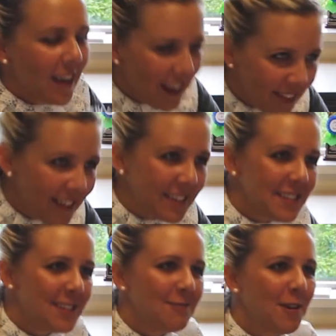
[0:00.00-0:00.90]

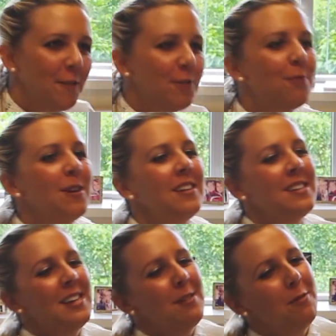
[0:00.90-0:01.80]
Ethics of the real
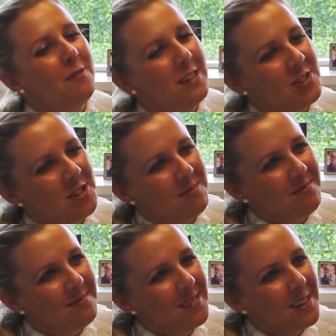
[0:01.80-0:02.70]
estate profession.
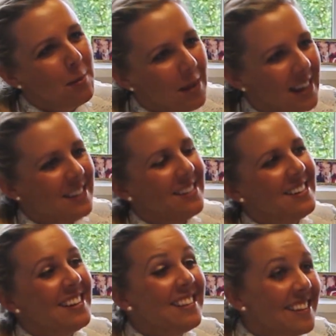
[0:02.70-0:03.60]
Penned
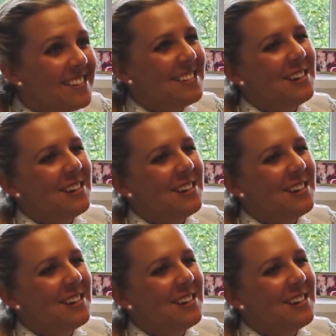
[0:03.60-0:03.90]
this